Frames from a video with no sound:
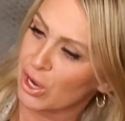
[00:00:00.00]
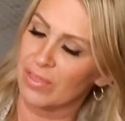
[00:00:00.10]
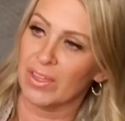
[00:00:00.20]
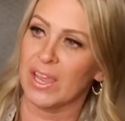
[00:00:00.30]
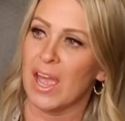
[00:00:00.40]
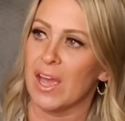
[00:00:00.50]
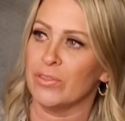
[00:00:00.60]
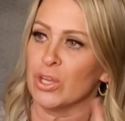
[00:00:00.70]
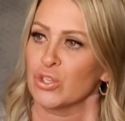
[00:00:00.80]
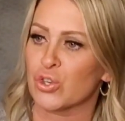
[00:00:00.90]
and they
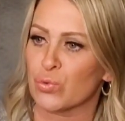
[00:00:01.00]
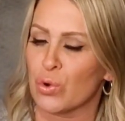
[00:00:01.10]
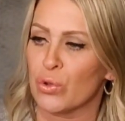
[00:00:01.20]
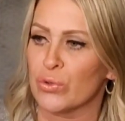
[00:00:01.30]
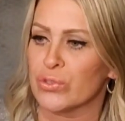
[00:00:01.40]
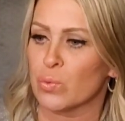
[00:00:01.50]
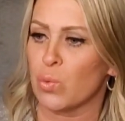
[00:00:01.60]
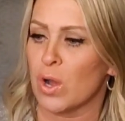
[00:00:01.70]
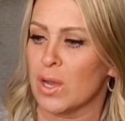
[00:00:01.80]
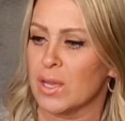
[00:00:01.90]
had a Trolls
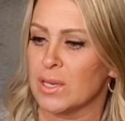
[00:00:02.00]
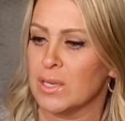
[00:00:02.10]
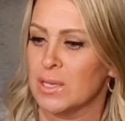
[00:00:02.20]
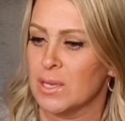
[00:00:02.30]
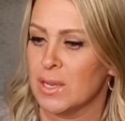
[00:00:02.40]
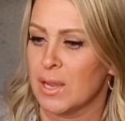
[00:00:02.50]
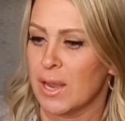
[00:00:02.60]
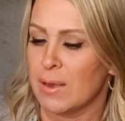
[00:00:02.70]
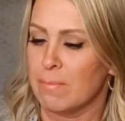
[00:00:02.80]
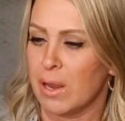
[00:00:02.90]
one
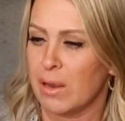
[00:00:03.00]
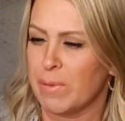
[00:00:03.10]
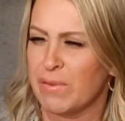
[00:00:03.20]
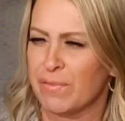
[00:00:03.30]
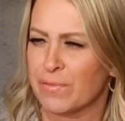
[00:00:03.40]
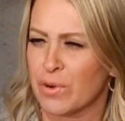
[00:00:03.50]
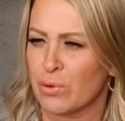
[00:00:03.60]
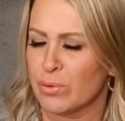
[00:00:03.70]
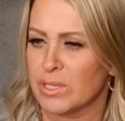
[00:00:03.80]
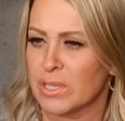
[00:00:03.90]
and maybe
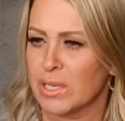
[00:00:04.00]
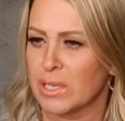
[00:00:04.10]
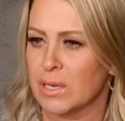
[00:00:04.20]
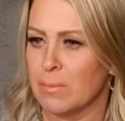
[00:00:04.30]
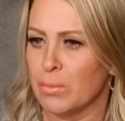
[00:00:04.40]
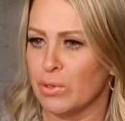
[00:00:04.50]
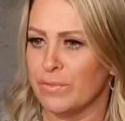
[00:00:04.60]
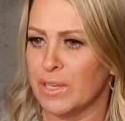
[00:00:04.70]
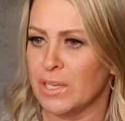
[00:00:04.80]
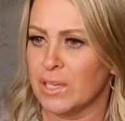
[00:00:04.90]
Frozen
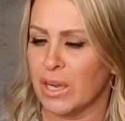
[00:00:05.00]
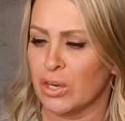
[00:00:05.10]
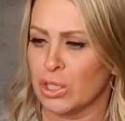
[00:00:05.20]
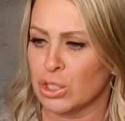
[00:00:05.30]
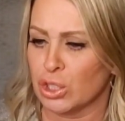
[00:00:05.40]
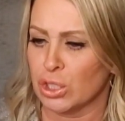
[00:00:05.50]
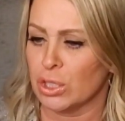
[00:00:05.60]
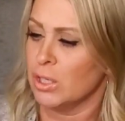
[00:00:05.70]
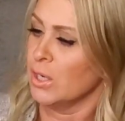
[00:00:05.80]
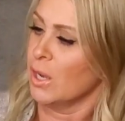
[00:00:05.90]
movie
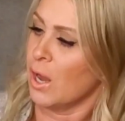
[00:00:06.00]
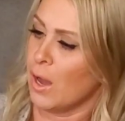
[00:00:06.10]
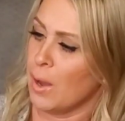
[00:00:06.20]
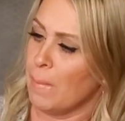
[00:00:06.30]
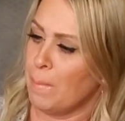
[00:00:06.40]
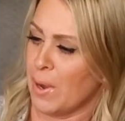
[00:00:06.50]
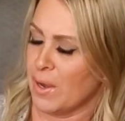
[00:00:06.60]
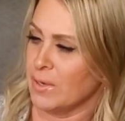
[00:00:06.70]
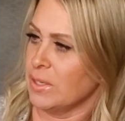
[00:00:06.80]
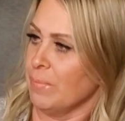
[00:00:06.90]
character.
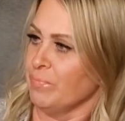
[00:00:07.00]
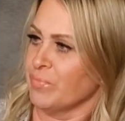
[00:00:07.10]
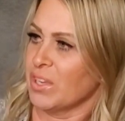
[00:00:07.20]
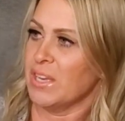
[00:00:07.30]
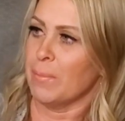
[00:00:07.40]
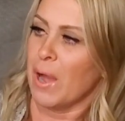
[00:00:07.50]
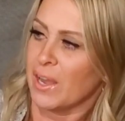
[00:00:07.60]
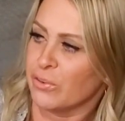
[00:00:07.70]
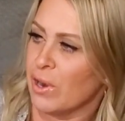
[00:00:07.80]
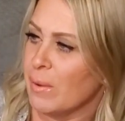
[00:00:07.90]
But yep,
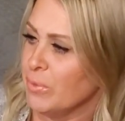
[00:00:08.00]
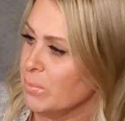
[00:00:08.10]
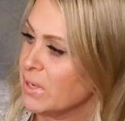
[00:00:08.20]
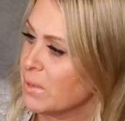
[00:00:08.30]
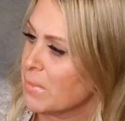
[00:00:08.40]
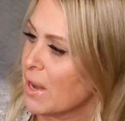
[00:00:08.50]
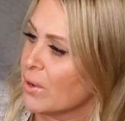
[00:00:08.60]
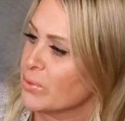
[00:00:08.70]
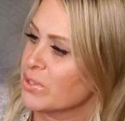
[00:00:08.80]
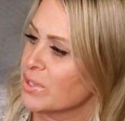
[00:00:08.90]
I grabbed the Minnie
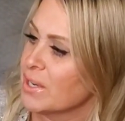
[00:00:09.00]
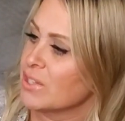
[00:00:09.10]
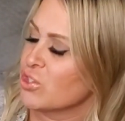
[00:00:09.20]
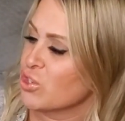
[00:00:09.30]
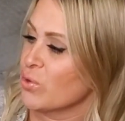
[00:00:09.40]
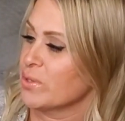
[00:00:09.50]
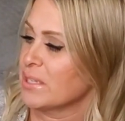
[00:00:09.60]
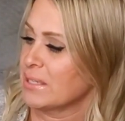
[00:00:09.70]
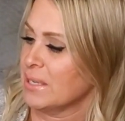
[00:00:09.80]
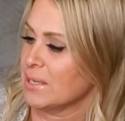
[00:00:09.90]
Mouse, and it shows
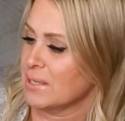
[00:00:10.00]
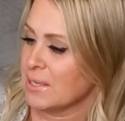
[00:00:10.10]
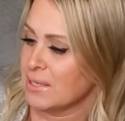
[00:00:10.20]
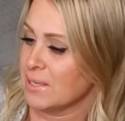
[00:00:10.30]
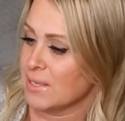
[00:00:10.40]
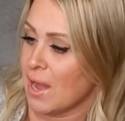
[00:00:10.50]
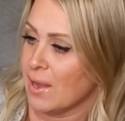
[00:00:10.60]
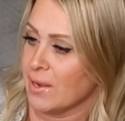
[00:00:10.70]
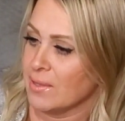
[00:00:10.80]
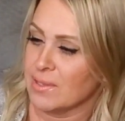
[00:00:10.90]
6
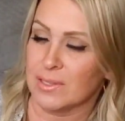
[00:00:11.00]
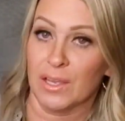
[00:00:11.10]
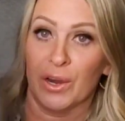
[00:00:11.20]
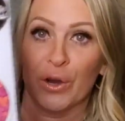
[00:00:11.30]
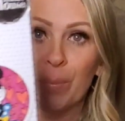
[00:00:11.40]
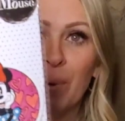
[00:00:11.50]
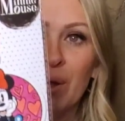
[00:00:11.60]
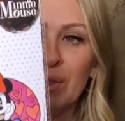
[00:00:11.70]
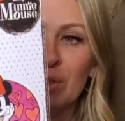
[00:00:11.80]
designs there. But